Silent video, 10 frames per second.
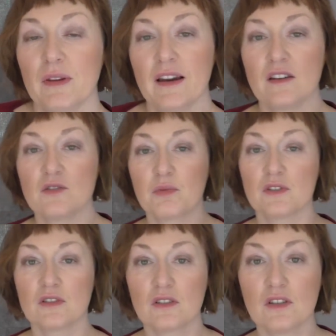planning to
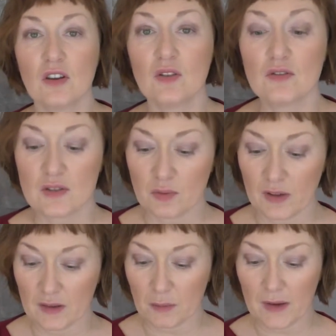put to good use
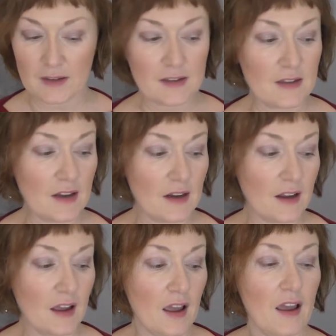with mitten knitting.